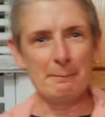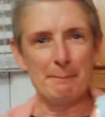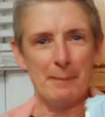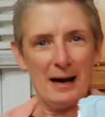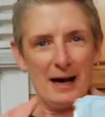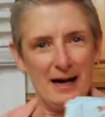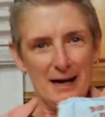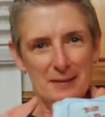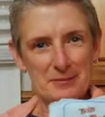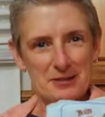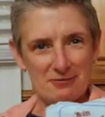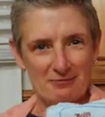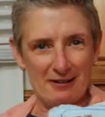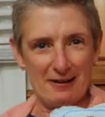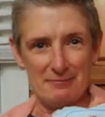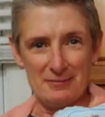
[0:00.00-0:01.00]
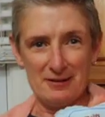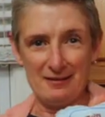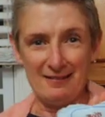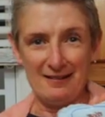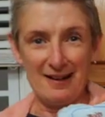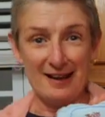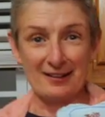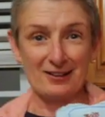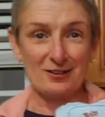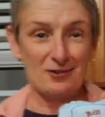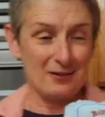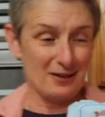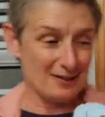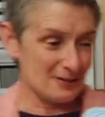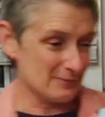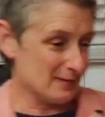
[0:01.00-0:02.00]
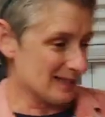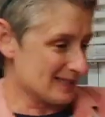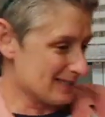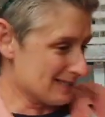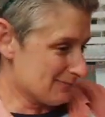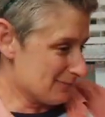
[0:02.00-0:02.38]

Bob's Red Mill. I don't know who else makes it,